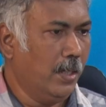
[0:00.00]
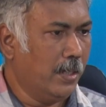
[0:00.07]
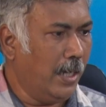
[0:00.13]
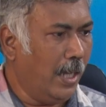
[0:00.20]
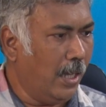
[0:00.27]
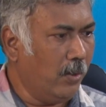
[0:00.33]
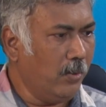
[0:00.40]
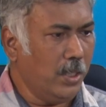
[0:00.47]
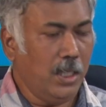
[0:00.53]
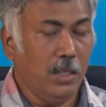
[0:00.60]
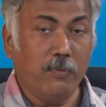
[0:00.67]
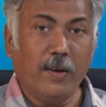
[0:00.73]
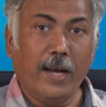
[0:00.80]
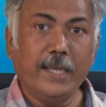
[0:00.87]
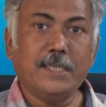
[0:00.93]
Now,
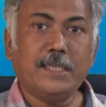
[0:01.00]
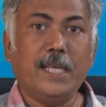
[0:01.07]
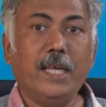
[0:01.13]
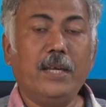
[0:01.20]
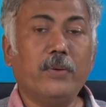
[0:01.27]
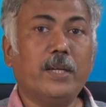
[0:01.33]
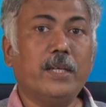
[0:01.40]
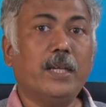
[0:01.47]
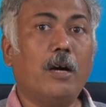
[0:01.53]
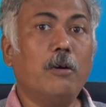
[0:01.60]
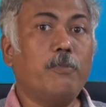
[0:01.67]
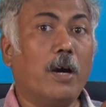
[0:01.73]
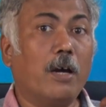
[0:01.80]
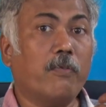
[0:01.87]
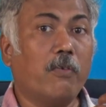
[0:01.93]
if I say okay now
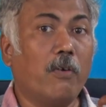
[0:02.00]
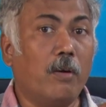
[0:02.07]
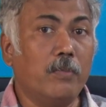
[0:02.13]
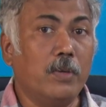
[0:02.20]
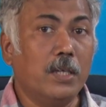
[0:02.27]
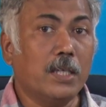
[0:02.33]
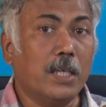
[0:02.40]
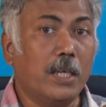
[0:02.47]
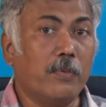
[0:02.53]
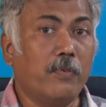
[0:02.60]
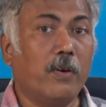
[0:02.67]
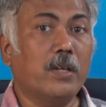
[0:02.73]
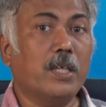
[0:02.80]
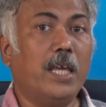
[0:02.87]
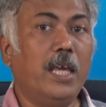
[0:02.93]
perform
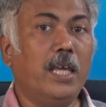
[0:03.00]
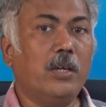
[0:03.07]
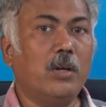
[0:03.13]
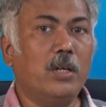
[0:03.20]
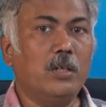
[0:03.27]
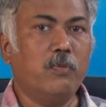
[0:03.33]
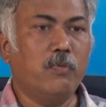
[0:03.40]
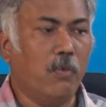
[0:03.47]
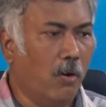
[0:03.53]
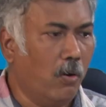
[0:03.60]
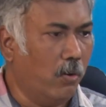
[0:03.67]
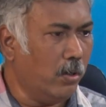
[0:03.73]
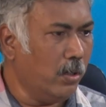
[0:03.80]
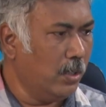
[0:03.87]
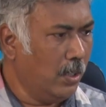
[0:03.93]
for k equal to
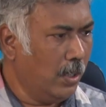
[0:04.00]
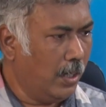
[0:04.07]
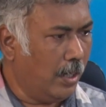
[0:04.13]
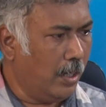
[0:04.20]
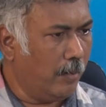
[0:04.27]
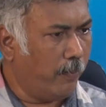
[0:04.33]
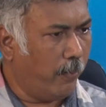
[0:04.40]
4, uh,